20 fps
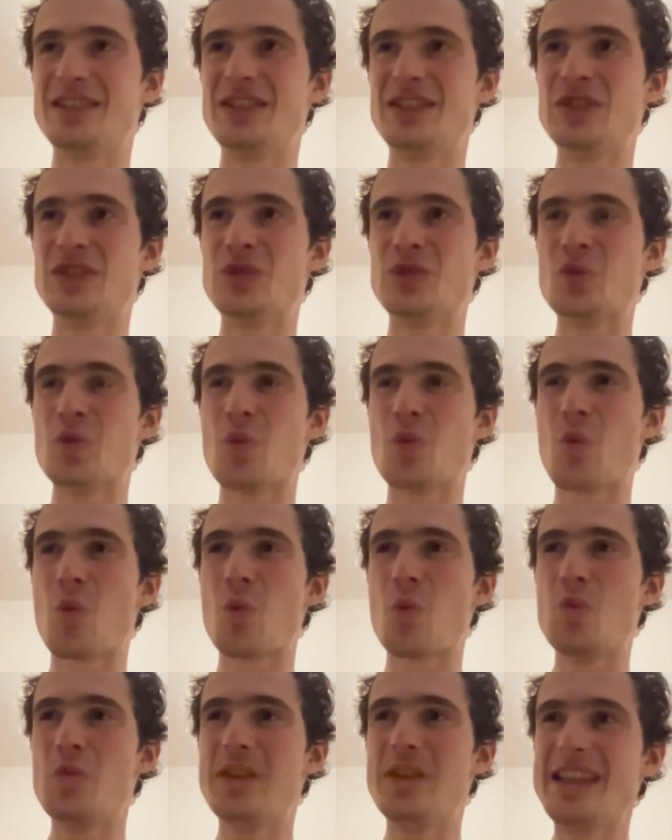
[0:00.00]
you
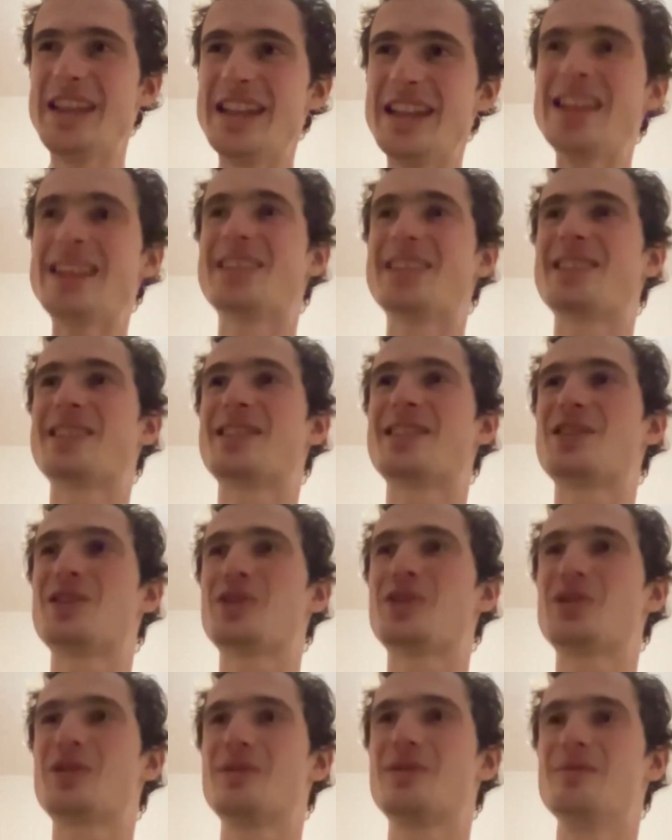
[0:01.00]
need
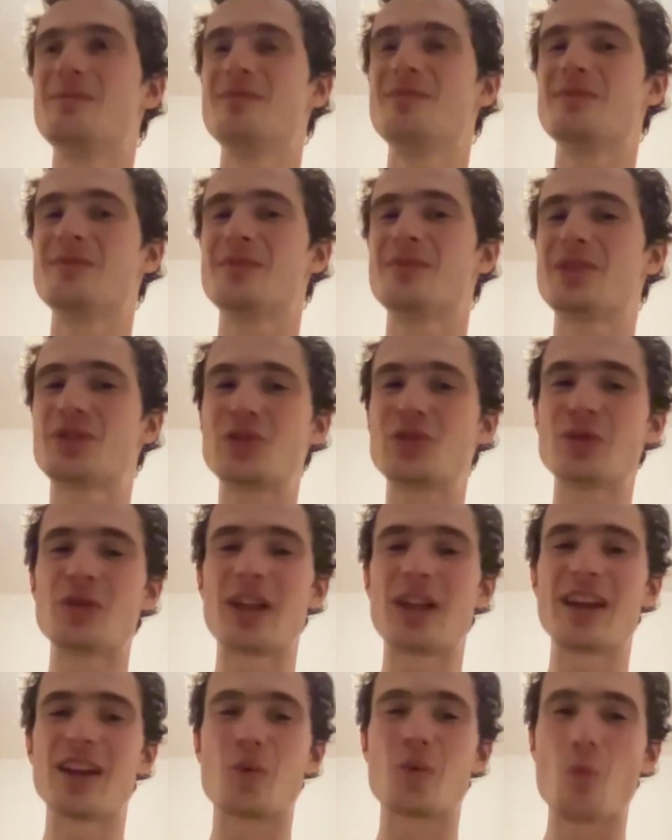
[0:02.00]

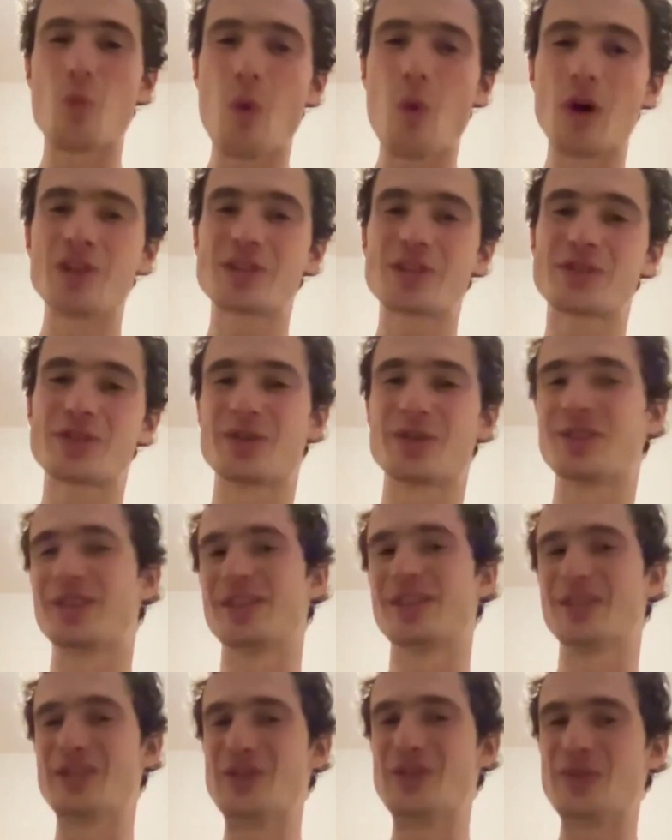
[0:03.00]
to, like, want to
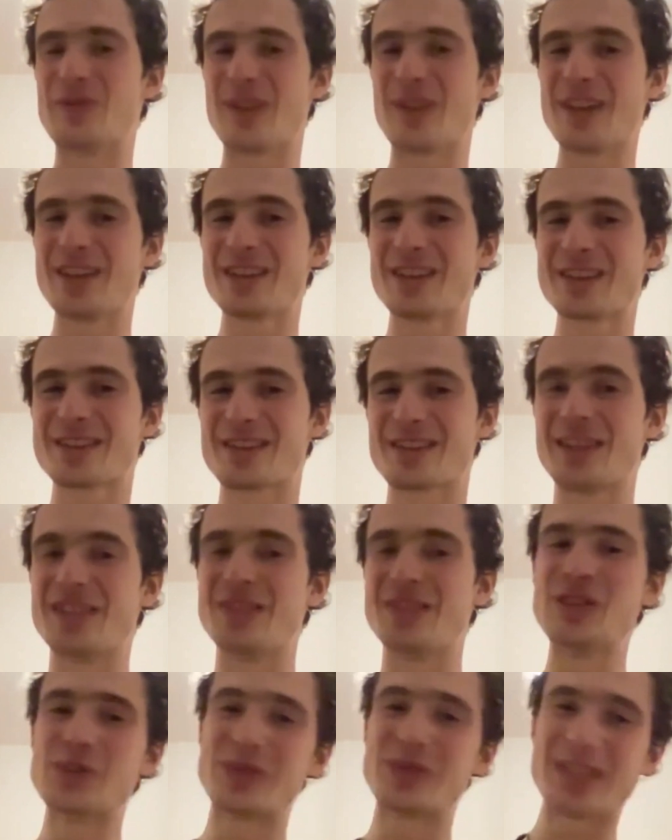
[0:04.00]
learn new things
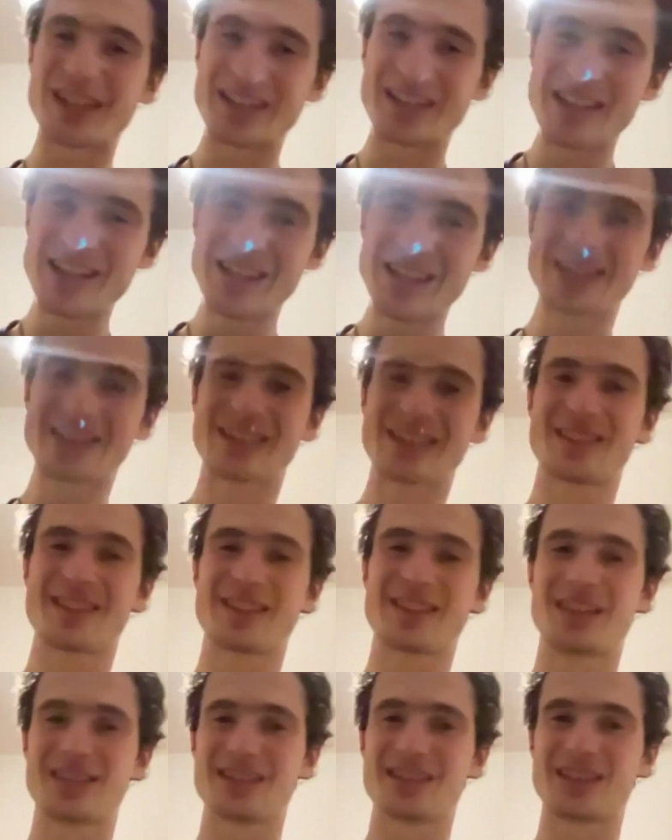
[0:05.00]
and new techniques
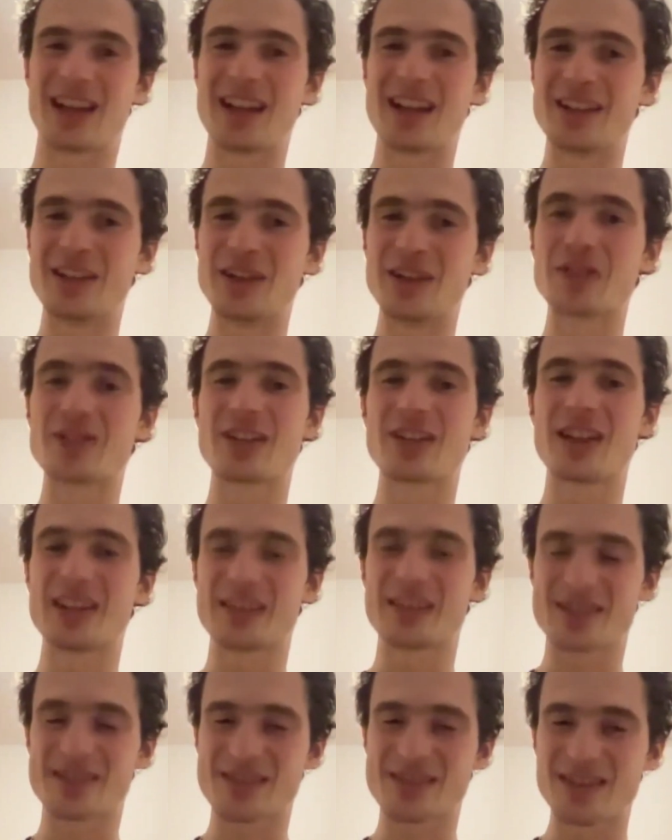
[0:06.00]
and not,
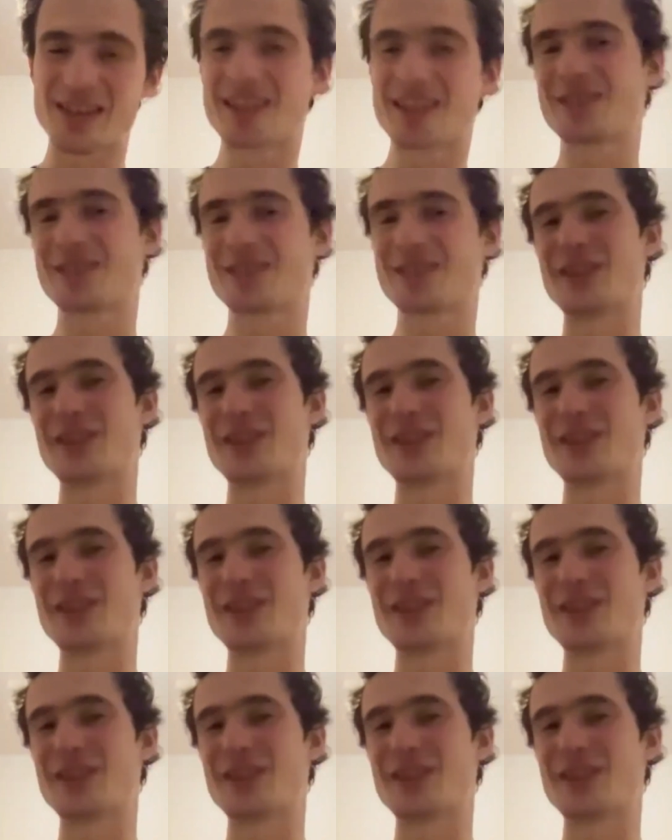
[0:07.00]
like, stick